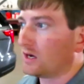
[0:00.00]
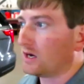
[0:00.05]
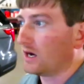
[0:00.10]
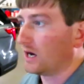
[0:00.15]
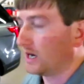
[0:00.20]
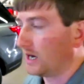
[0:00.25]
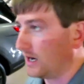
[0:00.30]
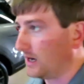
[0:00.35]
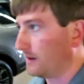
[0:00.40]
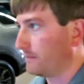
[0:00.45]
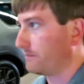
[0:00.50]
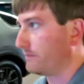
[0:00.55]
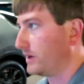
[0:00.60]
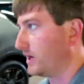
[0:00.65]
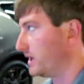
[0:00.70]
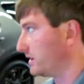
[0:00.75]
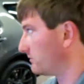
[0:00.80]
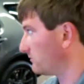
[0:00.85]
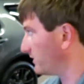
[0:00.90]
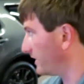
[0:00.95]

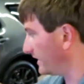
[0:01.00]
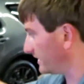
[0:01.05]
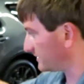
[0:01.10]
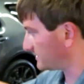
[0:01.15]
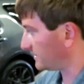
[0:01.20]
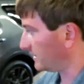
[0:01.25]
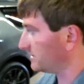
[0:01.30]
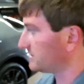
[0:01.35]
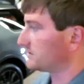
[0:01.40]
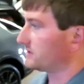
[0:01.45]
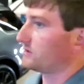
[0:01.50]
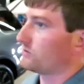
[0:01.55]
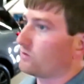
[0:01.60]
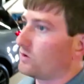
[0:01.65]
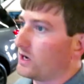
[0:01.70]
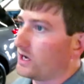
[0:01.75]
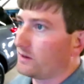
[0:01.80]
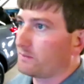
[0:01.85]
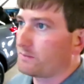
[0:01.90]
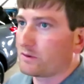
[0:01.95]
But rain sensing
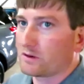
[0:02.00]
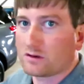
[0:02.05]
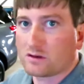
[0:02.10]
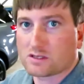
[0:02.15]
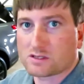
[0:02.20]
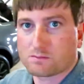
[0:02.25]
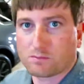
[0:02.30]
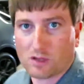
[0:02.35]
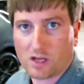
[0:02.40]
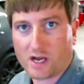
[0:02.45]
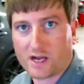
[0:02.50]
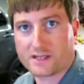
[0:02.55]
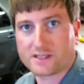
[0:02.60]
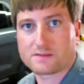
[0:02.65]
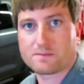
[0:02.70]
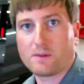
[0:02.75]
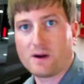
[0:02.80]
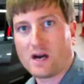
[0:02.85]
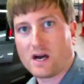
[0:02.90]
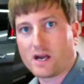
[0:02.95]
wipers, blind
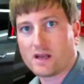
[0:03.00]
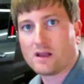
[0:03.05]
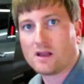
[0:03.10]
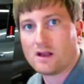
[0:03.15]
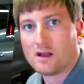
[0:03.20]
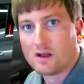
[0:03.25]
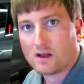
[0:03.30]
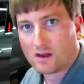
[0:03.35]
spot,